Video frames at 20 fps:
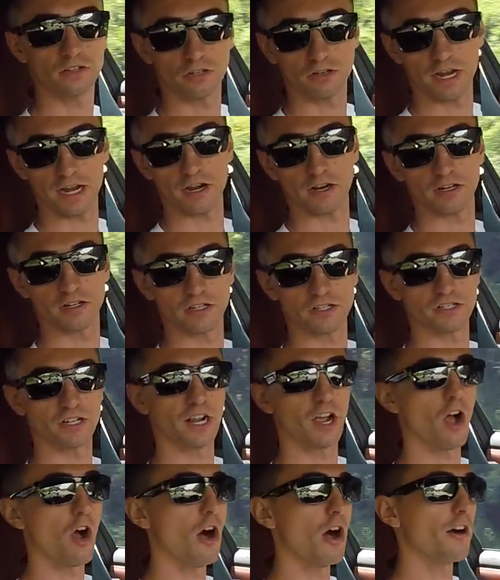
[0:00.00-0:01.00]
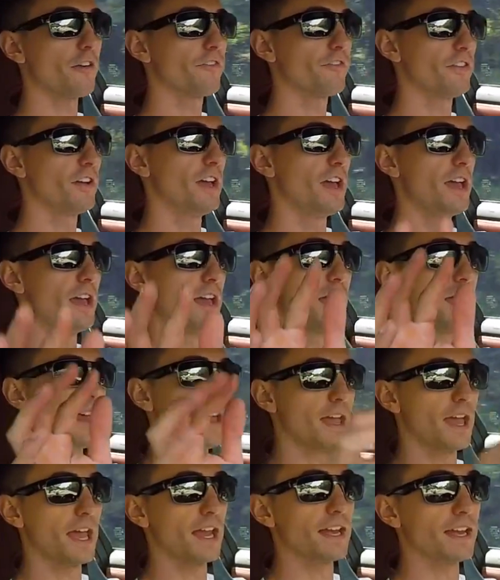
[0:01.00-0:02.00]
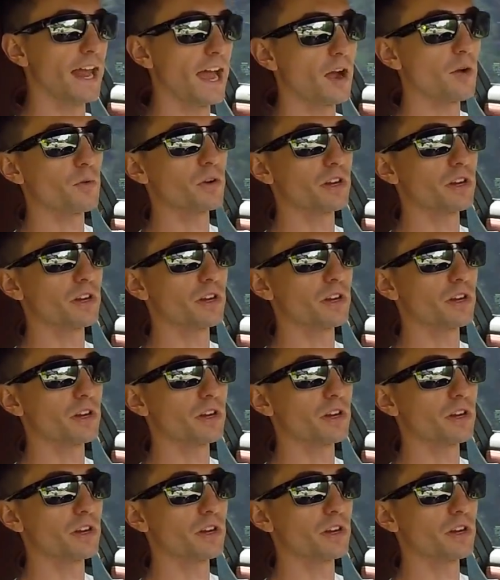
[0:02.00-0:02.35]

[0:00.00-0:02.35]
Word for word: turn air conditioning off, and now